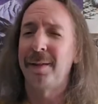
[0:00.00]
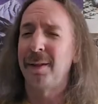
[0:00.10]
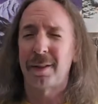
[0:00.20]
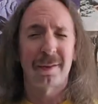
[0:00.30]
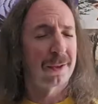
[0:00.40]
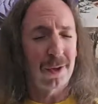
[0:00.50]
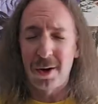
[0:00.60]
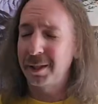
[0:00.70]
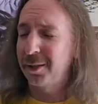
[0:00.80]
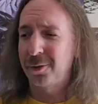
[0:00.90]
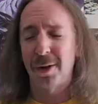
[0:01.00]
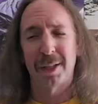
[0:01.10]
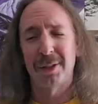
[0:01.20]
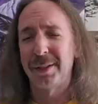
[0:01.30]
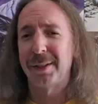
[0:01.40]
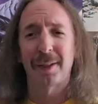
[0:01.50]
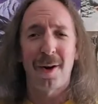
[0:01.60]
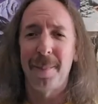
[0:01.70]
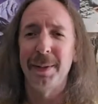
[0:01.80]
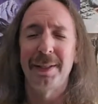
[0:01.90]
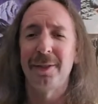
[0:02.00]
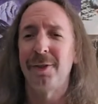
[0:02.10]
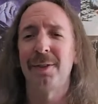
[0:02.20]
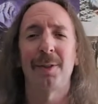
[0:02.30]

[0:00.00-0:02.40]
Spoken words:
The song constructions, the compositions,